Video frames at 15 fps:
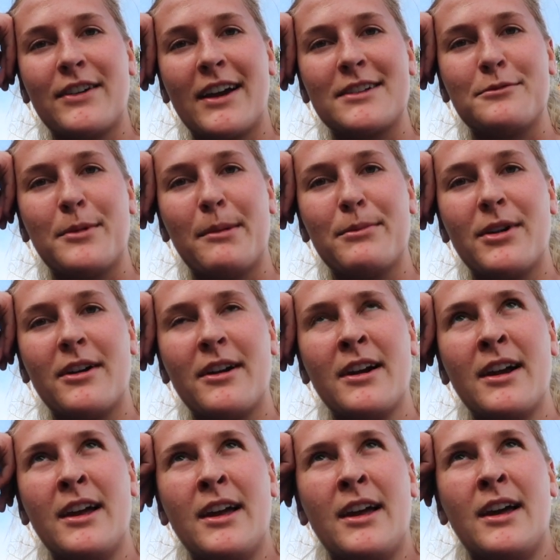you guys remember?
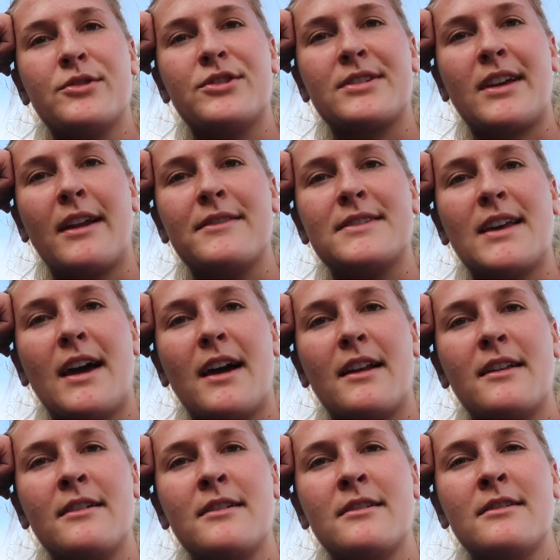Which is kind of
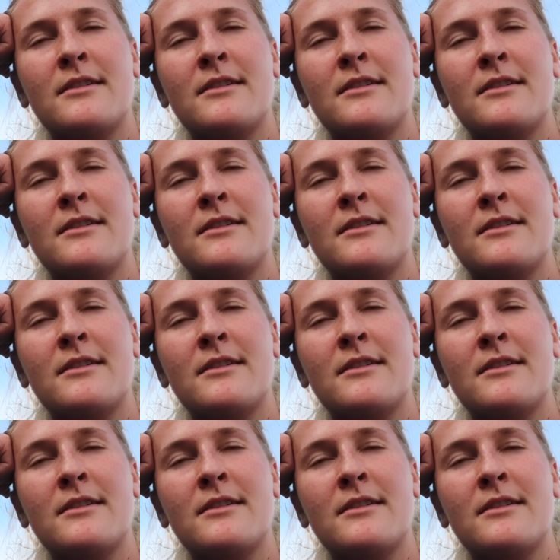sad.